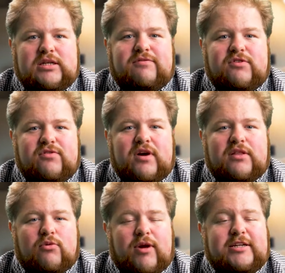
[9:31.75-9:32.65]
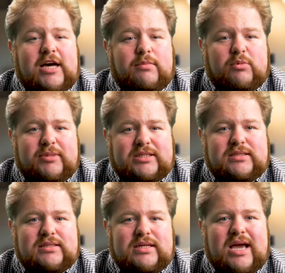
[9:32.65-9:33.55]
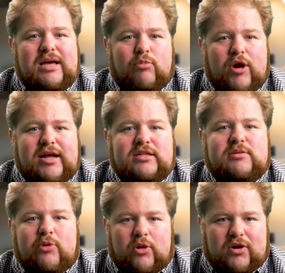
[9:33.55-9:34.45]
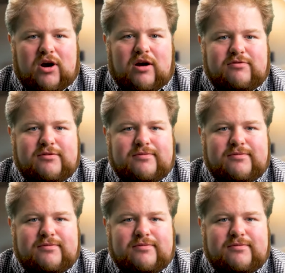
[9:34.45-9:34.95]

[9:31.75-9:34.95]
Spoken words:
if you've got the right type of business and brand to pull it off.